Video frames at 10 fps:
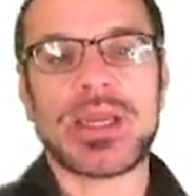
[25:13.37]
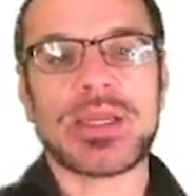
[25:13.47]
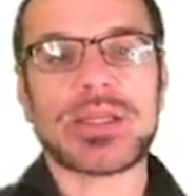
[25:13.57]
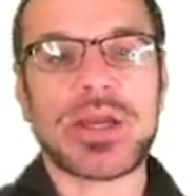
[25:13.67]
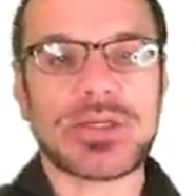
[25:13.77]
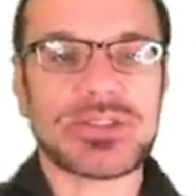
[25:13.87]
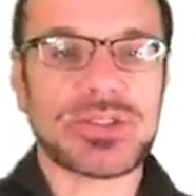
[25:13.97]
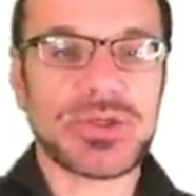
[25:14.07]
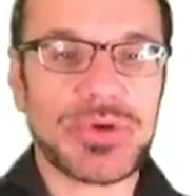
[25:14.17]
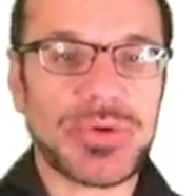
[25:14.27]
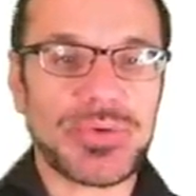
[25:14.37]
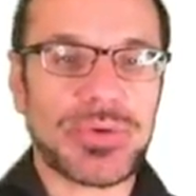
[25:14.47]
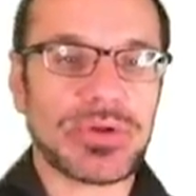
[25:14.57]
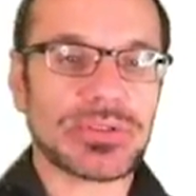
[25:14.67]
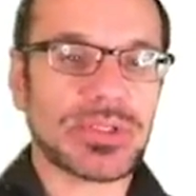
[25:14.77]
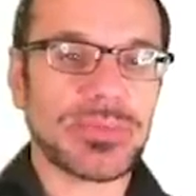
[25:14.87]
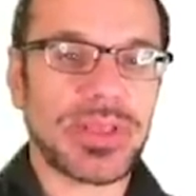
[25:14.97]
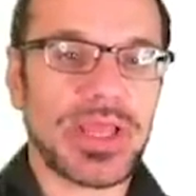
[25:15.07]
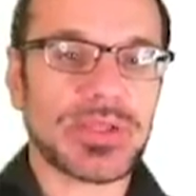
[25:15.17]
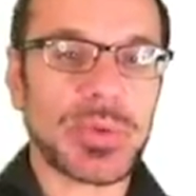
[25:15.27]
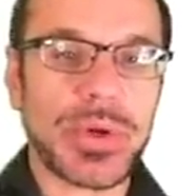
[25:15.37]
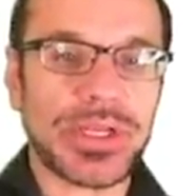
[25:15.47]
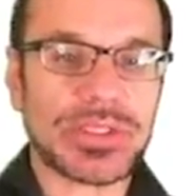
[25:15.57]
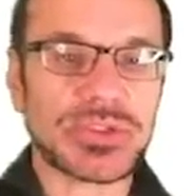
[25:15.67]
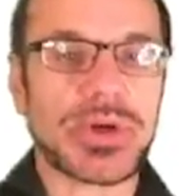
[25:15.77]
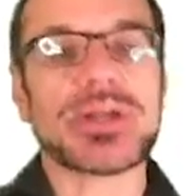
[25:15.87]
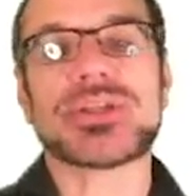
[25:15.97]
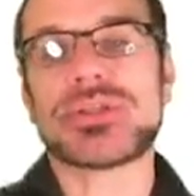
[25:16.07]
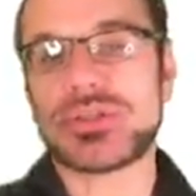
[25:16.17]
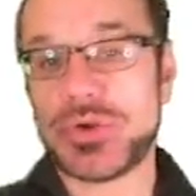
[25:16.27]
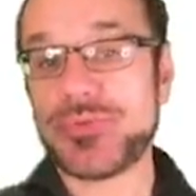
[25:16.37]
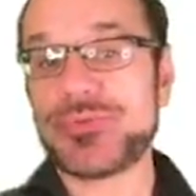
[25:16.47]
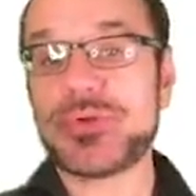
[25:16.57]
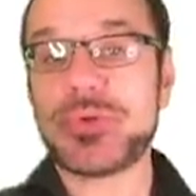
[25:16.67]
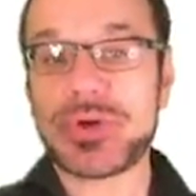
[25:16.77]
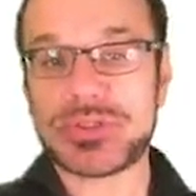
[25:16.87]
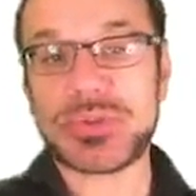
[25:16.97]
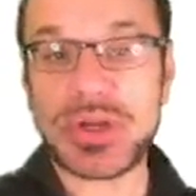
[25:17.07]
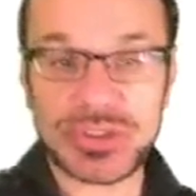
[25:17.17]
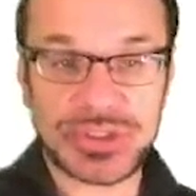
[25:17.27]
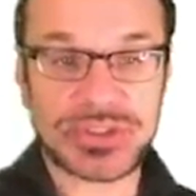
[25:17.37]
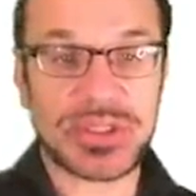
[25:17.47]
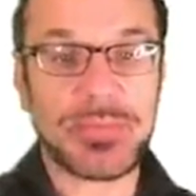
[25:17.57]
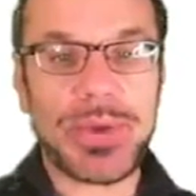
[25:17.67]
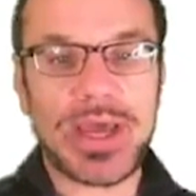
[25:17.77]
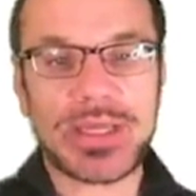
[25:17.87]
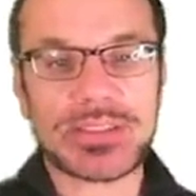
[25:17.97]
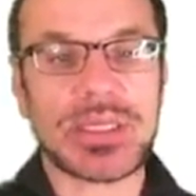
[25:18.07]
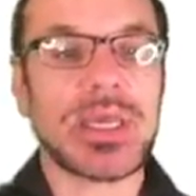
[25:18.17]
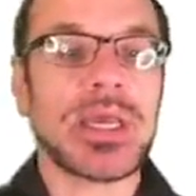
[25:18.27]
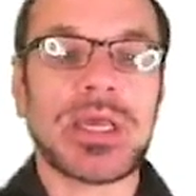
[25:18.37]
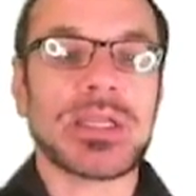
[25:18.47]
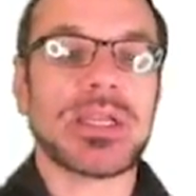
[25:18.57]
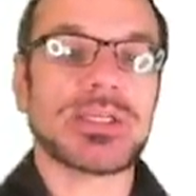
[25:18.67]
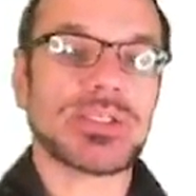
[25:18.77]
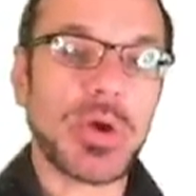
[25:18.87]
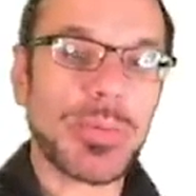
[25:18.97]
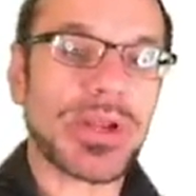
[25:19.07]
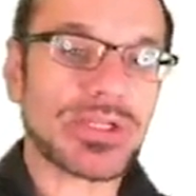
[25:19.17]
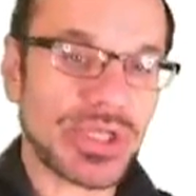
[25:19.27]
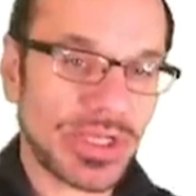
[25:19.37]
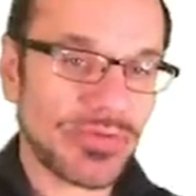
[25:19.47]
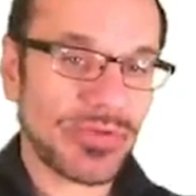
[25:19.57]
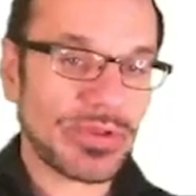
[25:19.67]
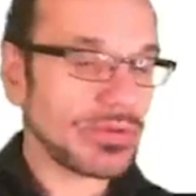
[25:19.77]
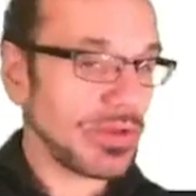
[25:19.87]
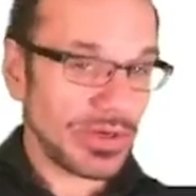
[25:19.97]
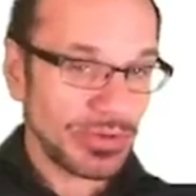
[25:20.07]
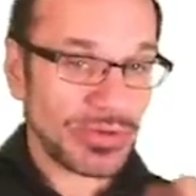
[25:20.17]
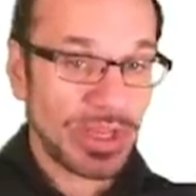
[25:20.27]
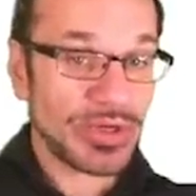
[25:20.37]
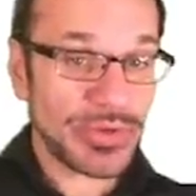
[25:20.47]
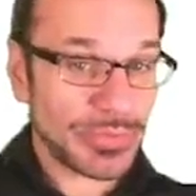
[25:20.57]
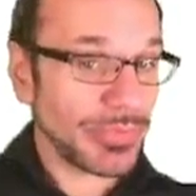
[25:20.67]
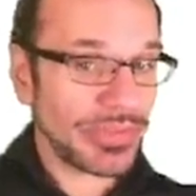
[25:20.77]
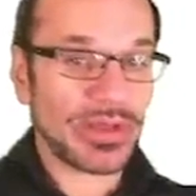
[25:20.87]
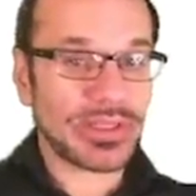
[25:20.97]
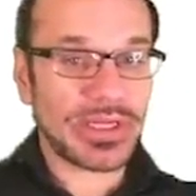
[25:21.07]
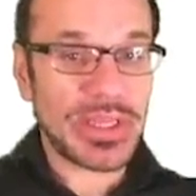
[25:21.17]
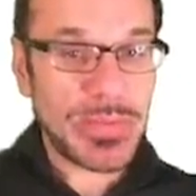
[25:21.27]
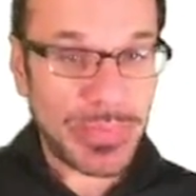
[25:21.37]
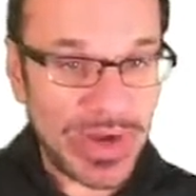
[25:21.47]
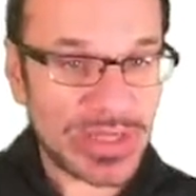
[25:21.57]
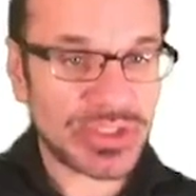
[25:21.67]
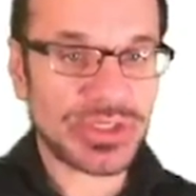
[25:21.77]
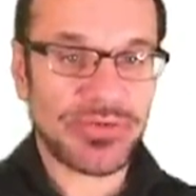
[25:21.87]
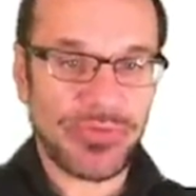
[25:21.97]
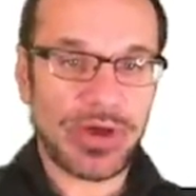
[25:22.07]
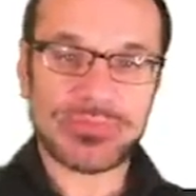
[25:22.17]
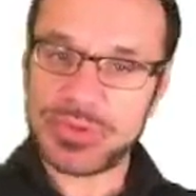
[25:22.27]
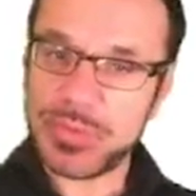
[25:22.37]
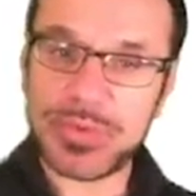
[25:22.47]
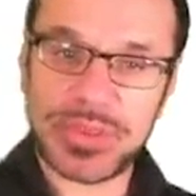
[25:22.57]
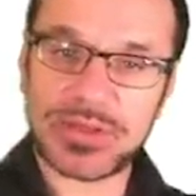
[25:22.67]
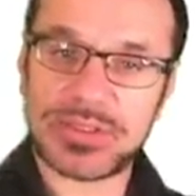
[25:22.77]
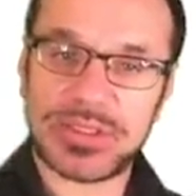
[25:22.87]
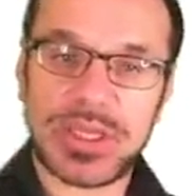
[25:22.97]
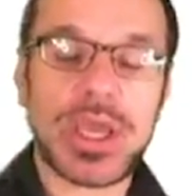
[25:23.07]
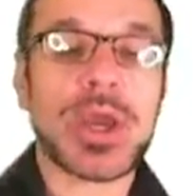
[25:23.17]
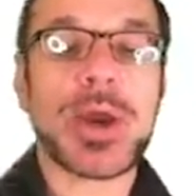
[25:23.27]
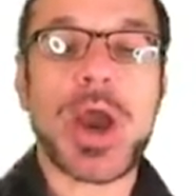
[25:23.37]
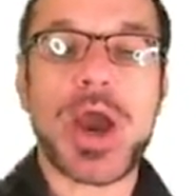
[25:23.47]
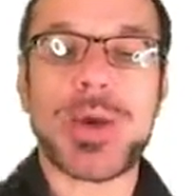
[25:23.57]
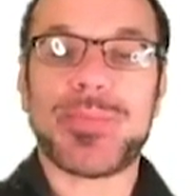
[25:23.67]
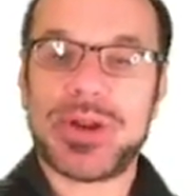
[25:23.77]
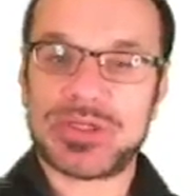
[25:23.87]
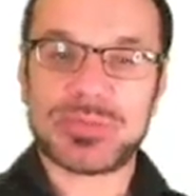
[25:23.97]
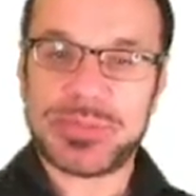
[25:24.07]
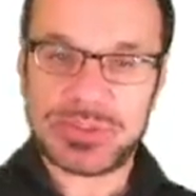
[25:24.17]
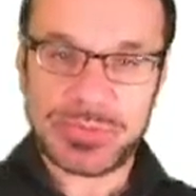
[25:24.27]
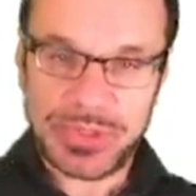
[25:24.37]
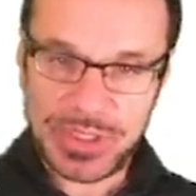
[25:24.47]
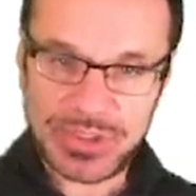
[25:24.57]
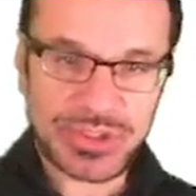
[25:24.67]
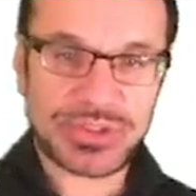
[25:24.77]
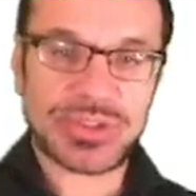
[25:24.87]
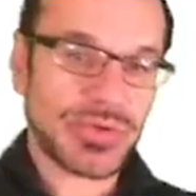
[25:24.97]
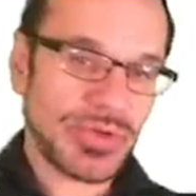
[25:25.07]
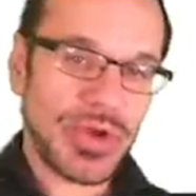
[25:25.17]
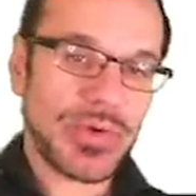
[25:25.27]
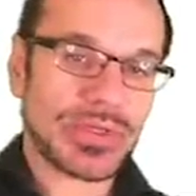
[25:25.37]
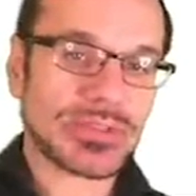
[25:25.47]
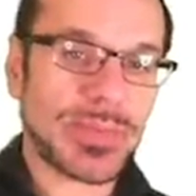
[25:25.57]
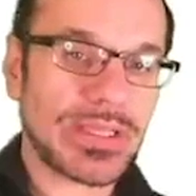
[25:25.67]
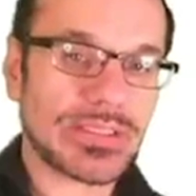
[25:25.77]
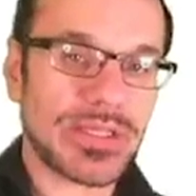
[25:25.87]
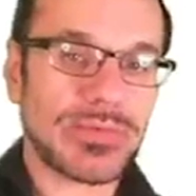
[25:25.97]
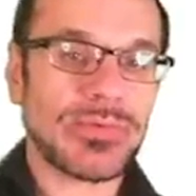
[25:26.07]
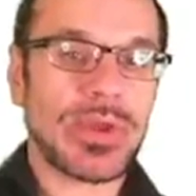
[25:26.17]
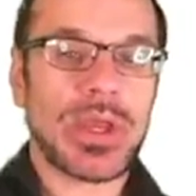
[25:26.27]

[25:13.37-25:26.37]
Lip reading: It costs you something like 20 instructions, so fewer instructions than bytes. There's no branching, and you can do it without any branch involved, so without any branch misprediction, so no expensive